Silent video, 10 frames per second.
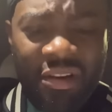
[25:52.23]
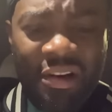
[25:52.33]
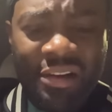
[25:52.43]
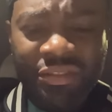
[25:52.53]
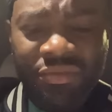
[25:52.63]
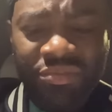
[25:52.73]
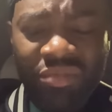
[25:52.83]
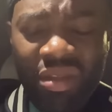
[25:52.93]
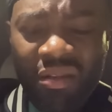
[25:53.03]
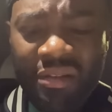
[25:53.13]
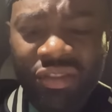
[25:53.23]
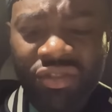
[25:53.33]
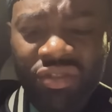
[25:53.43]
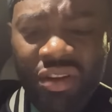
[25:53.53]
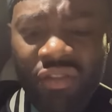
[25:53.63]
corn is
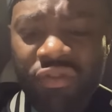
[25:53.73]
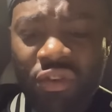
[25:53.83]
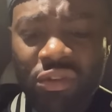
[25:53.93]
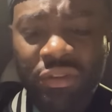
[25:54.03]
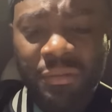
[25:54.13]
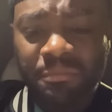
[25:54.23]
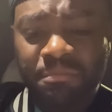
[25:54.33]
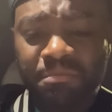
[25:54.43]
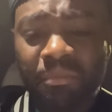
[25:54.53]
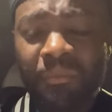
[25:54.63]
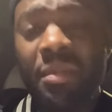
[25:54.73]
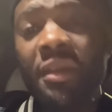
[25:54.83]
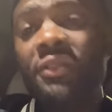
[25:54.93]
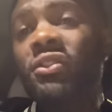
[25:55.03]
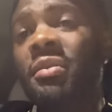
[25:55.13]
still frozen.
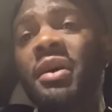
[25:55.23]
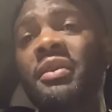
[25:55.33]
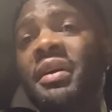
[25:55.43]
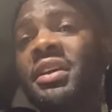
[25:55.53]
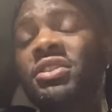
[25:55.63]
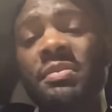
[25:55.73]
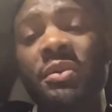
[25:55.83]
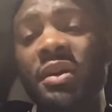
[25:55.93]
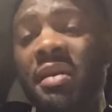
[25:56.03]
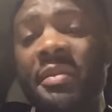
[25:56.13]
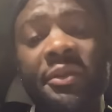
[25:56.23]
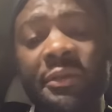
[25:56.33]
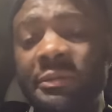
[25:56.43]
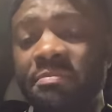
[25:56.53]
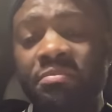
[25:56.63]
Somebody will eat chipotle, let me know.
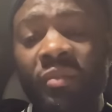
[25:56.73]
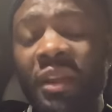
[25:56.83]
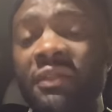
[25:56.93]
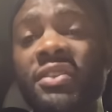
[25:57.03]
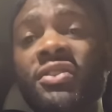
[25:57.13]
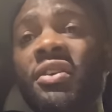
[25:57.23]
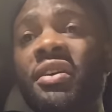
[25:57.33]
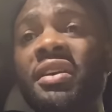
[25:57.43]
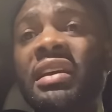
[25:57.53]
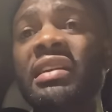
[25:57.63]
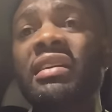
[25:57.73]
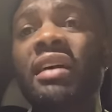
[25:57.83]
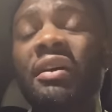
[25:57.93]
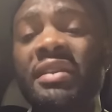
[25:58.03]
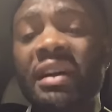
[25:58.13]
This is how you eat the
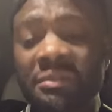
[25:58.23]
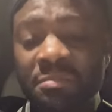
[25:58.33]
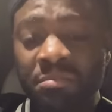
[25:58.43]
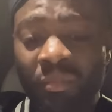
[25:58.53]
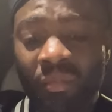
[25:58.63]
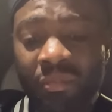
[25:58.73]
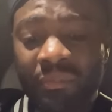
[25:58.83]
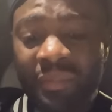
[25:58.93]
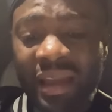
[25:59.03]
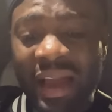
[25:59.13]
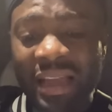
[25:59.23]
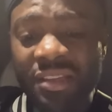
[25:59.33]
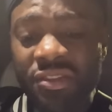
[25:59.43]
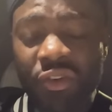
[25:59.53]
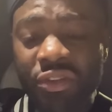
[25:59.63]
corn with that
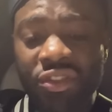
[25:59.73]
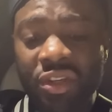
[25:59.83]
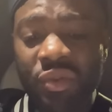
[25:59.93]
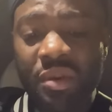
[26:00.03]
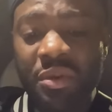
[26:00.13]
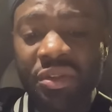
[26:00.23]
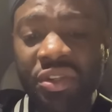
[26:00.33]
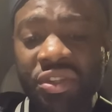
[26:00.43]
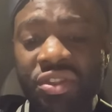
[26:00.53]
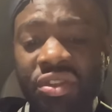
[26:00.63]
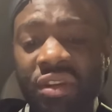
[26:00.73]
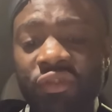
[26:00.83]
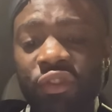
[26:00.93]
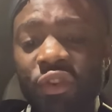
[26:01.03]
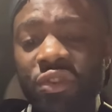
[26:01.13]
ice cruncher to it, but this is still
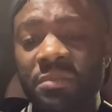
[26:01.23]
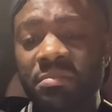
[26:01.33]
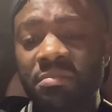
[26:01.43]
frozen.